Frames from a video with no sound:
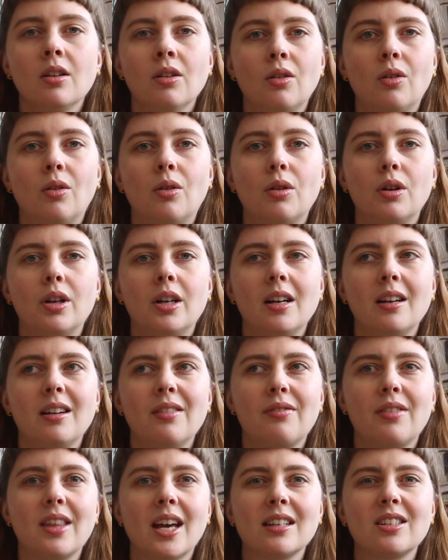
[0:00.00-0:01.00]
or
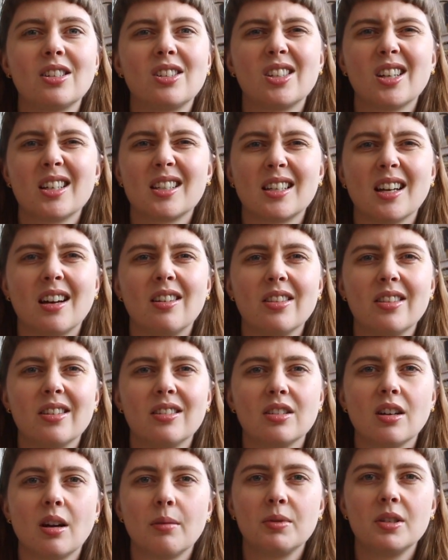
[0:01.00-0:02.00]
if that's just how the
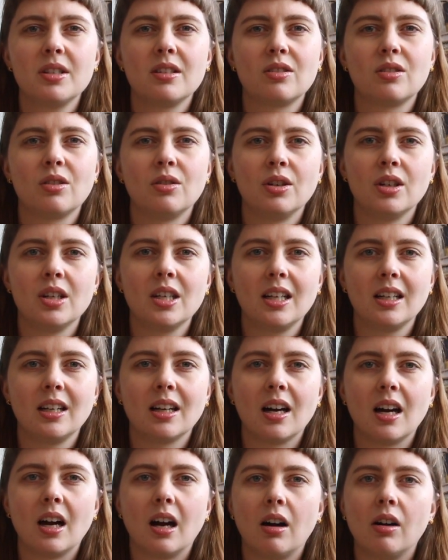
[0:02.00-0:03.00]
top is turning
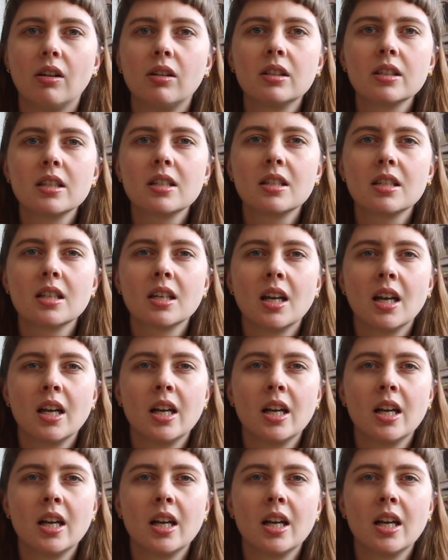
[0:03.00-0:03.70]
out.